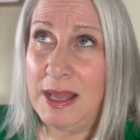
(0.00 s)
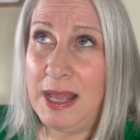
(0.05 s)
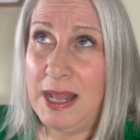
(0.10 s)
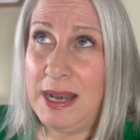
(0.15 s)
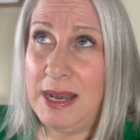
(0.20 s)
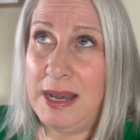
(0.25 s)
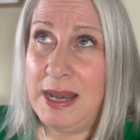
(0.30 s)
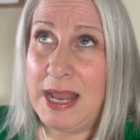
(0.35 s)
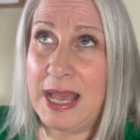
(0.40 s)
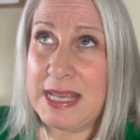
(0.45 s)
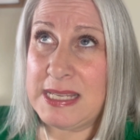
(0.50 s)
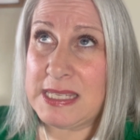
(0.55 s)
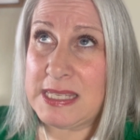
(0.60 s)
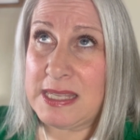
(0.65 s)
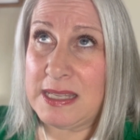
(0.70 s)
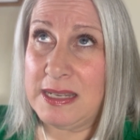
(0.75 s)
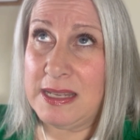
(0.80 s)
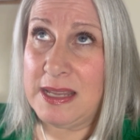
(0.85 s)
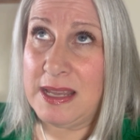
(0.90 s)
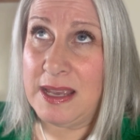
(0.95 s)
less
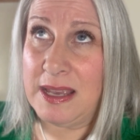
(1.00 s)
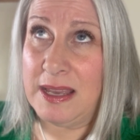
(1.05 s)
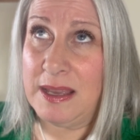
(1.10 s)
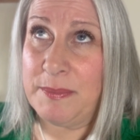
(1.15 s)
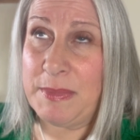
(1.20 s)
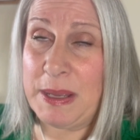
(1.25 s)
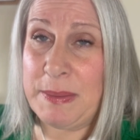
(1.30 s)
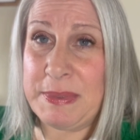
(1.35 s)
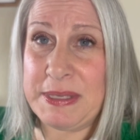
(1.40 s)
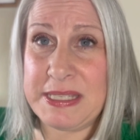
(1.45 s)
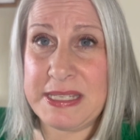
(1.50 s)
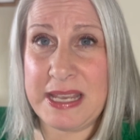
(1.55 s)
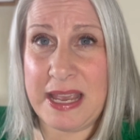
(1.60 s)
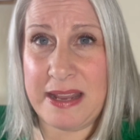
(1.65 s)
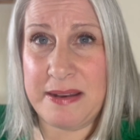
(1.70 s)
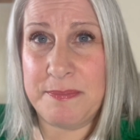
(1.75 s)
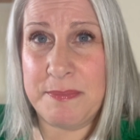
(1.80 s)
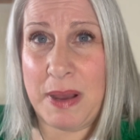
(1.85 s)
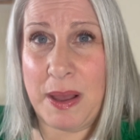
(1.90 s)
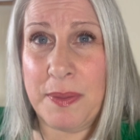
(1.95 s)
than a year, maybe
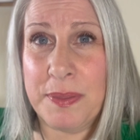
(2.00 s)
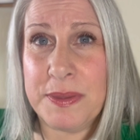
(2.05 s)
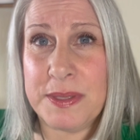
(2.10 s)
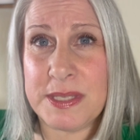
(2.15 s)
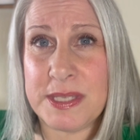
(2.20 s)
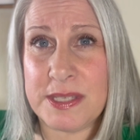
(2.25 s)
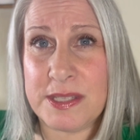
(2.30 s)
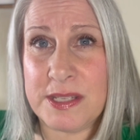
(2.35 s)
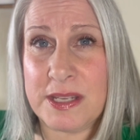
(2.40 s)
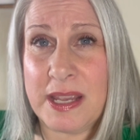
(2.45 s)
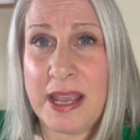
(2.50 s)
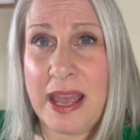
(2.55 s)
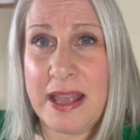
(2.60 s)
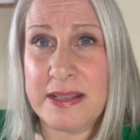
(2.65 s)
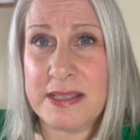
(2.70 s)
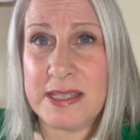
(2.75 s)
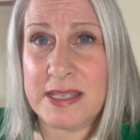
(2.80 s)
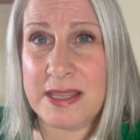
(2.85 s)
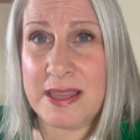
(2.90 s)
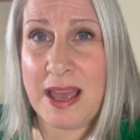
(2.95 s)
10 months to
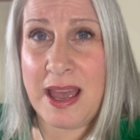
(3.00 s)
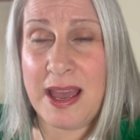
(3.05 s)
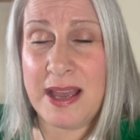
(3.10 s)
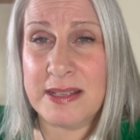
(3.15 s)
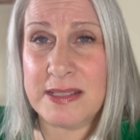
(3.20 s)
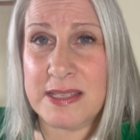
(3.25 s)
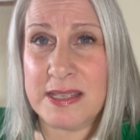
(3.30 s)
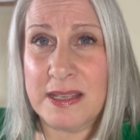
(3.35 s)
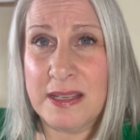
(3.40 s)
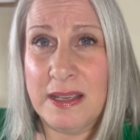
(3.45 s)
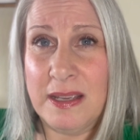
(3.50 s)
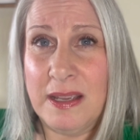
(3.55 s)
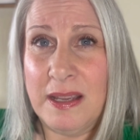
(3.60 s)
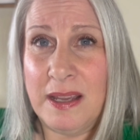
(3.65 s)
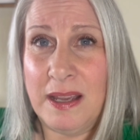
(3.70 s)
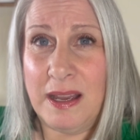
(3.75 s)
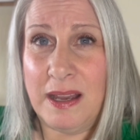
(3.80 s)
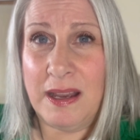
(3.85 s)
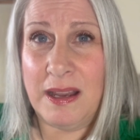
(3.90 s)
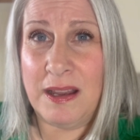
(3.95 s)
get to that.
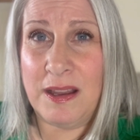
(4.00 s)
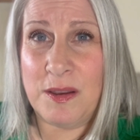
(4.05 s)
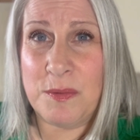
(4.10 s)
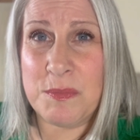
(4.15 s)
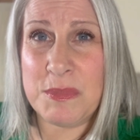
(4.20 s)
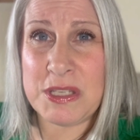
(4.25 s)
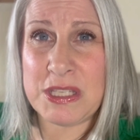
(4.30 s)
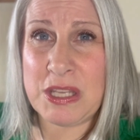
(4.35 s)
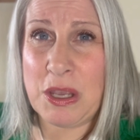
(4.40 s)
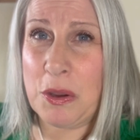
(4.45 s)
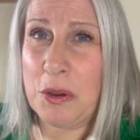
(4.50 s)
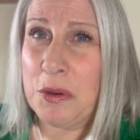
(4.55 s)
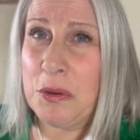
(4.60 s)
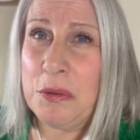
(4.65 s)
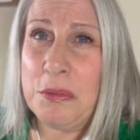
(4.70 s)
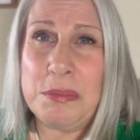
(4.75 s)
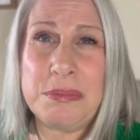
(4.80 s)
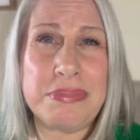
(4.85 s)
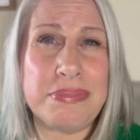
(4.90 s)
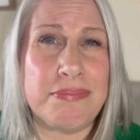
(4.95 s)

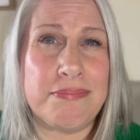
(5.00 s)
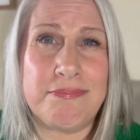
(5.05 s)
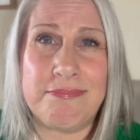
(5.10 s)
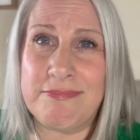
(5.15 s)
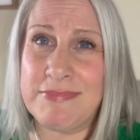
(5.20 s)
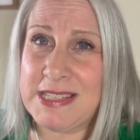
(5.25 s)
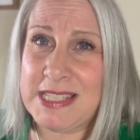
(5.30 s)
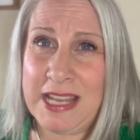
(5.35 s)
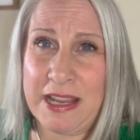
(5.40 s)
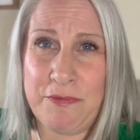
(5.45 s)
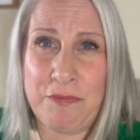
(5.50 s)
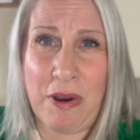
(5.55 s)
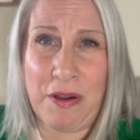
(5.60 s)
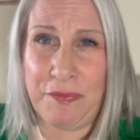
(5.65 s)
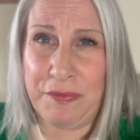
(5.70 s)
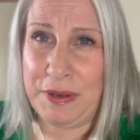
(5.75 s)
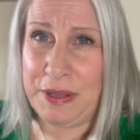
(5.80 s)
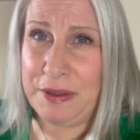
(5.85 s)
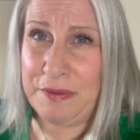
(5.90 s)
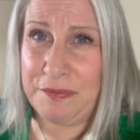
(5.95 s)
So say
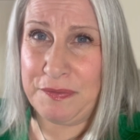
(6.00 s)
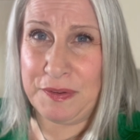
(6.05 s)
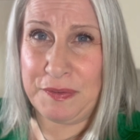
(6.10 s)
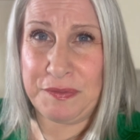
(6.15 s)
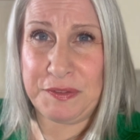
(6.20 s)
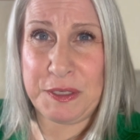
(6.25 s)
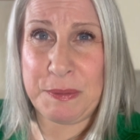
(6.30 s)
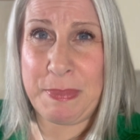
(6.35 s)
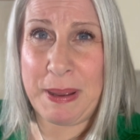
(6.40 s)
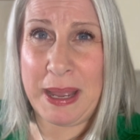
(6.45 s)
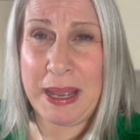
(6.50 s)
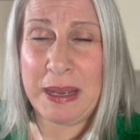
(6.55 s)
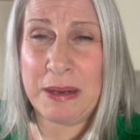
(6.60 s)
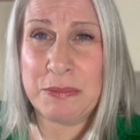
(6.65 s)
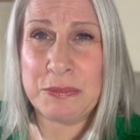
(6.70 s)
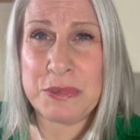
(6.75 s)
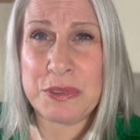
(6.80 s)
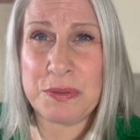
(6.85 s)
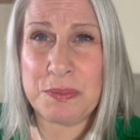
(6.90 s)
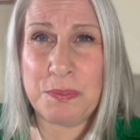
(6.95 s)
roughly a
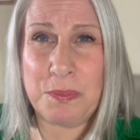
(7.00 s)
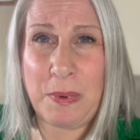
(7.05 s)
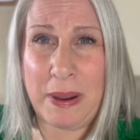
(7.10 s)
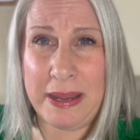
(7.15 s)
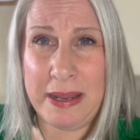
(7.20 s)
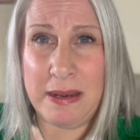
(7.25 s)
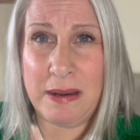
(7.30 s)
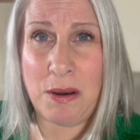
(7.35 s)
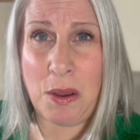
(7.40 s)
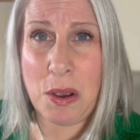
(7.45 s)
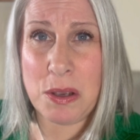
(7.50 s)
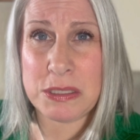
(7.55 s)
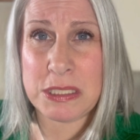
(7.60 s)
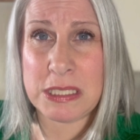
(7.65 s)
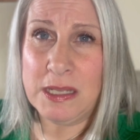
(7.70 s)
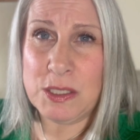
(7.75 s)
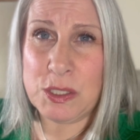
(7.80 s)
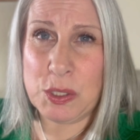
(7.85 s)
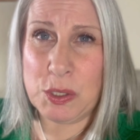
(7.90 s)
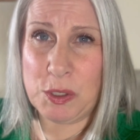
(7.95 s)
50-pound weight
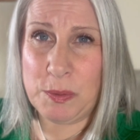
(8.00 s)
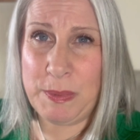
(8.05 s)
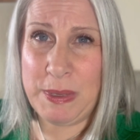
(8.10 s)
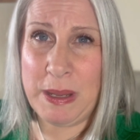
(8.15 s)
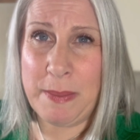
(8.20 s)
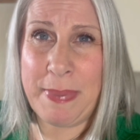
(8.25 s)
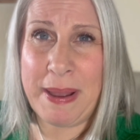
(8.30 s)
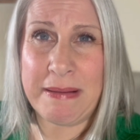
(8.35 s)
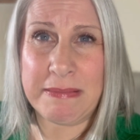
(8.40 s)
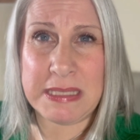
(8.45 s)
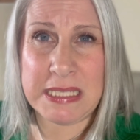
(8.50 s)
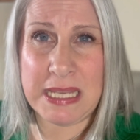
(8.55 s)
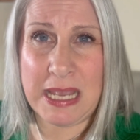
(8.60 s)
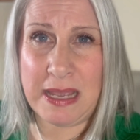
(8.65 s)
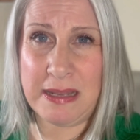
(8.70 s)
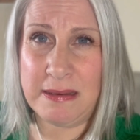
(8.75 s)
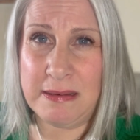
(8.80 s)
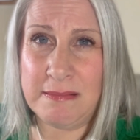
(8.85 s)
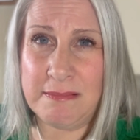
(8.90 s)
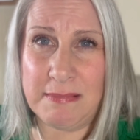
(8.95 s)
loss took me about
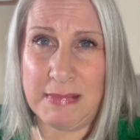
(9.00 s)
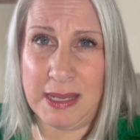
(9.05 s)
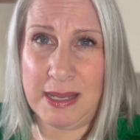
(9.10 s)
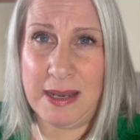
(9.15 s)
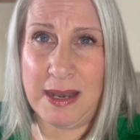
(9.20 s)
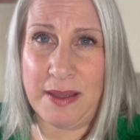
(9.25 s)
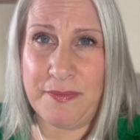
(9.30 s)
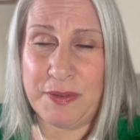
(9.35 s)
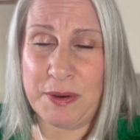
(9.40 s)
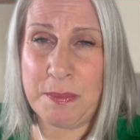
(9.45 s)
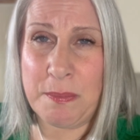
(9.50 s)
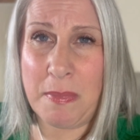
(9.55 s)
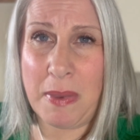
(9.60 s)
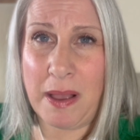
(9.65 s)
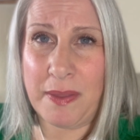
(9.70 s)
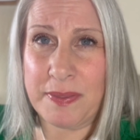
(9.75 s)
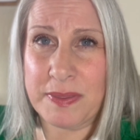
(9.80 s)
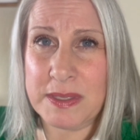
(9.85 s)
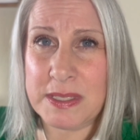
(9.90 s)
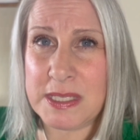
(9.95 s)
11
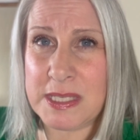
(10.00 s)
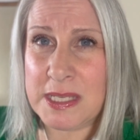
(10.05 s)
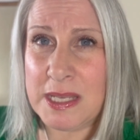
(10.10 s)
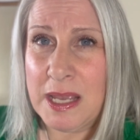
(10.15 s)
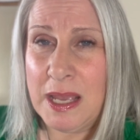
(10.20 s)
months.